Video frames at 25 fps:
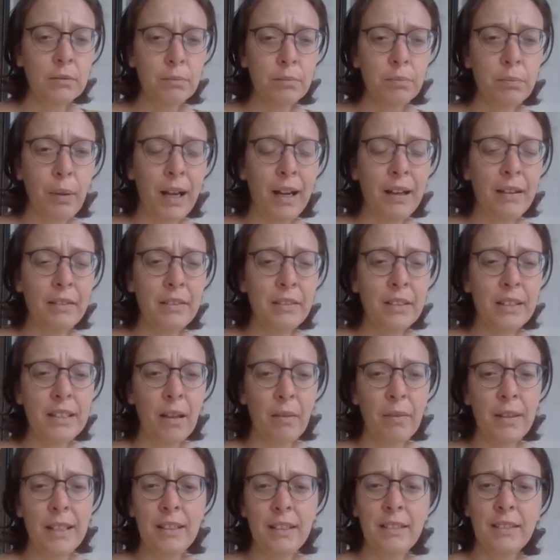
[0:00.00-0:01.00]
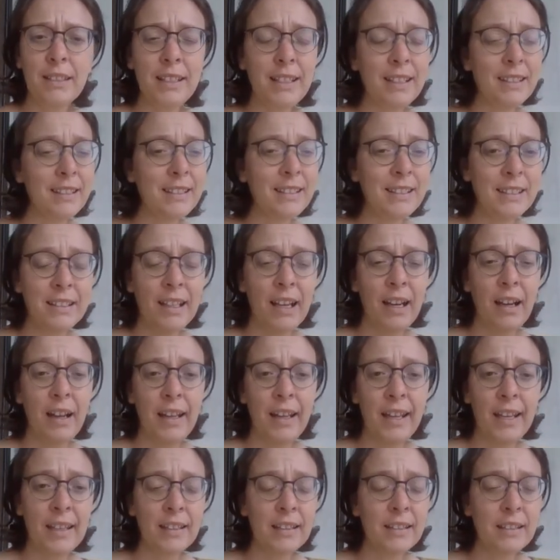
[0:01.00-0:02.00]
But something to consider
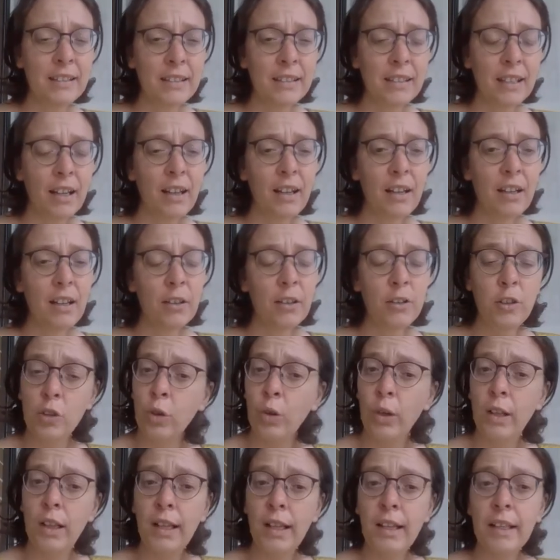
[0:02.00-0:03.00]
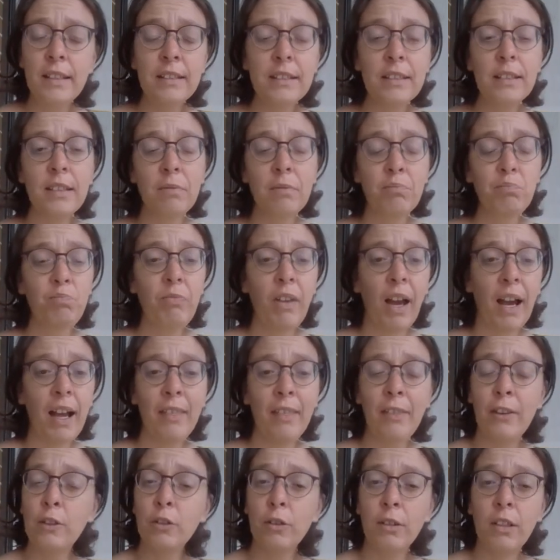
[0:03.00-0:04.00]
is toilets. Are
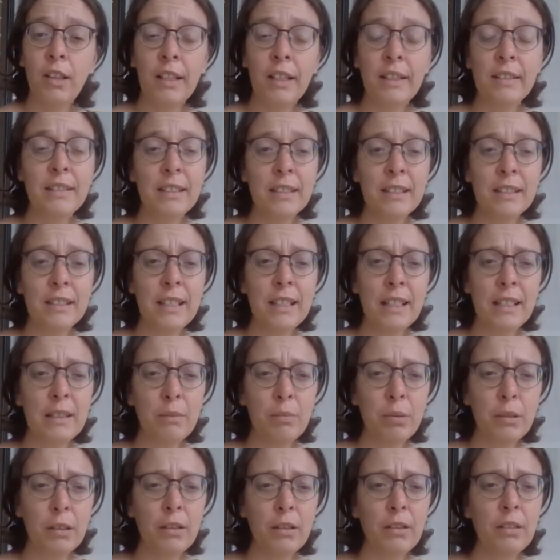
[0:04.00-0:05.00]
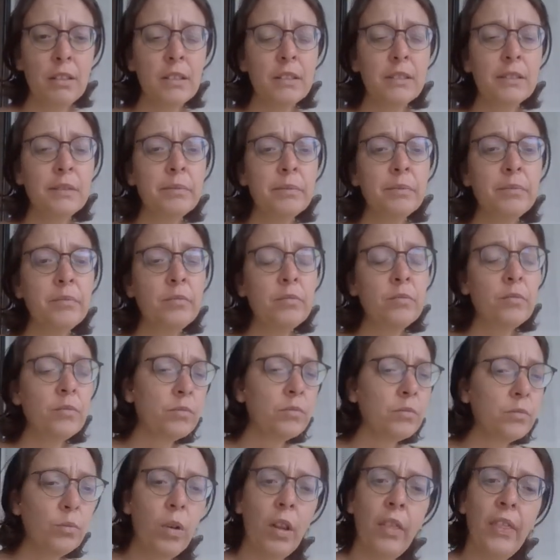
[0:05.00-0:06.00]
the toilets accessible?
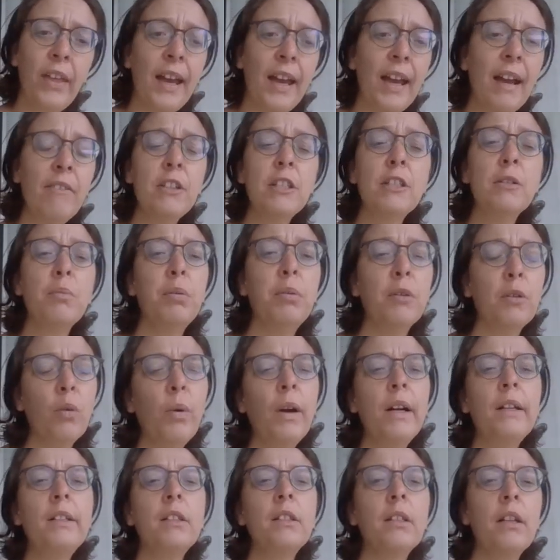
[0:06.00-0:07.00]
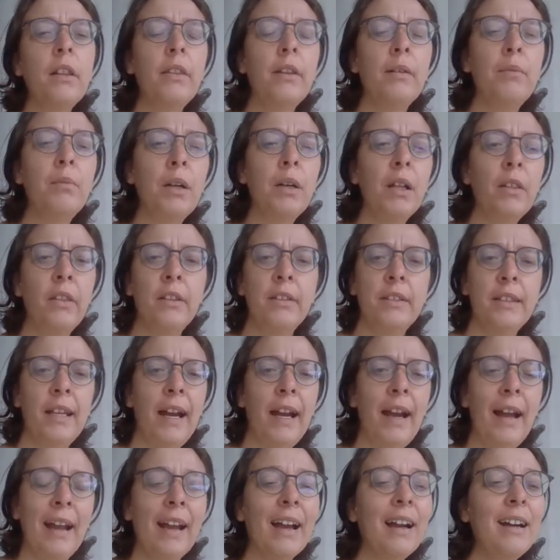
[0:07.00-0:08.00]
Will they have a support worker on them on the
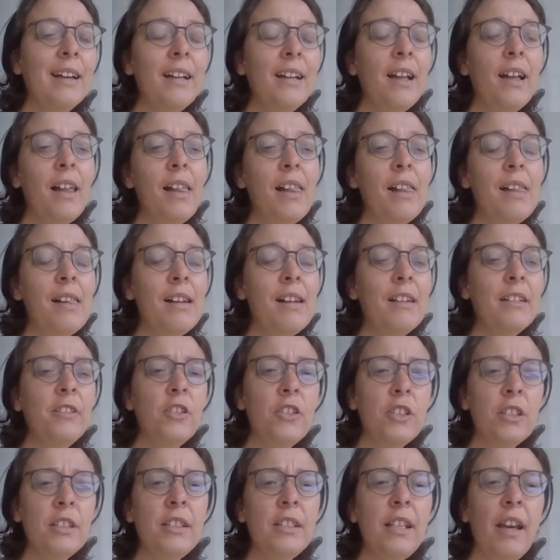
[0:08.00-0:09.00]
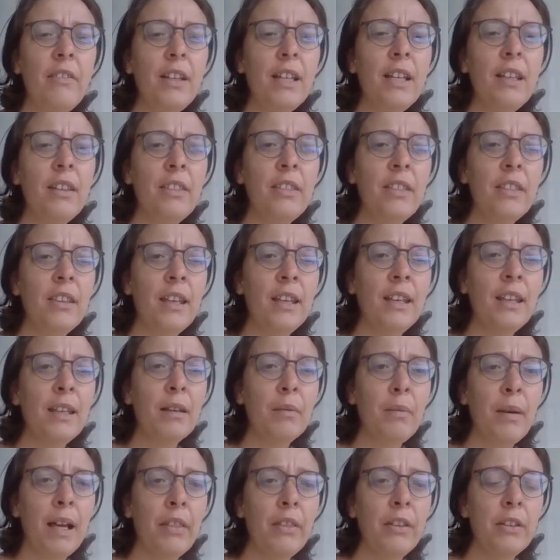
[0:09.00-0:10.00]
day? And just having a think
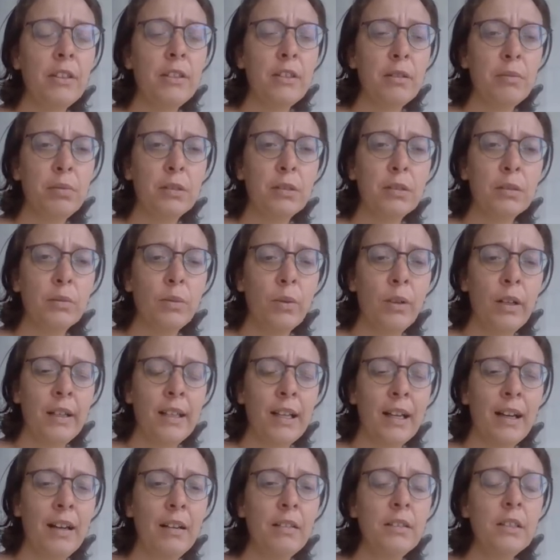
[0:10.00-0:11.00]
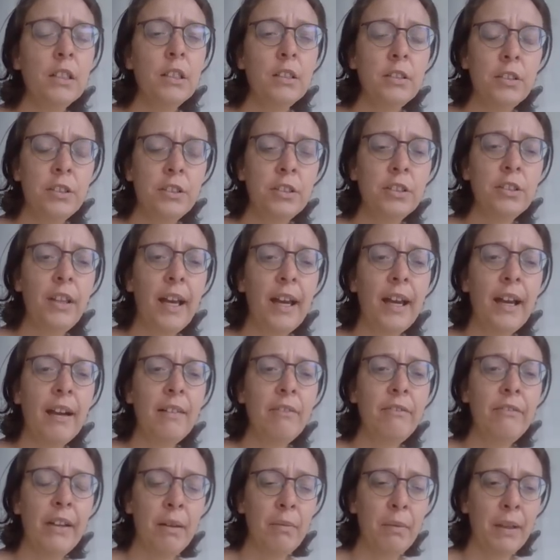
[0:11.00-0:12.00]
about the support worker. Do they
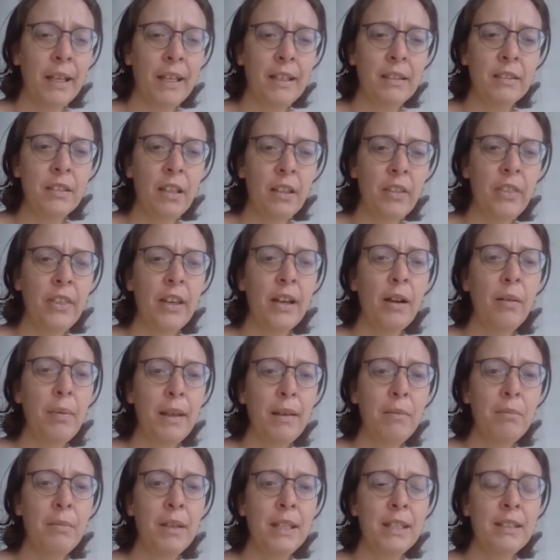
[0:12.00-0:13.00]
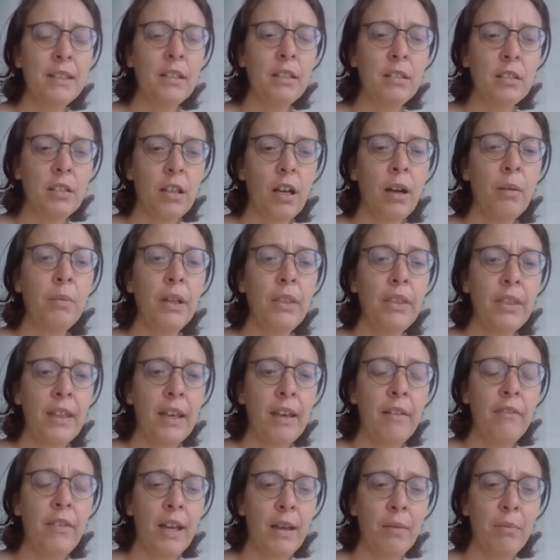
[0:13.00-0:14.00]
have families? So they'll be missing time with
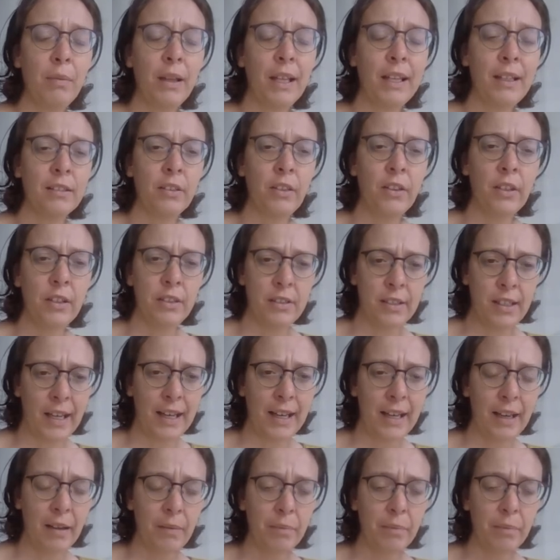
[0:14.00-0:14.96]
their family on the day.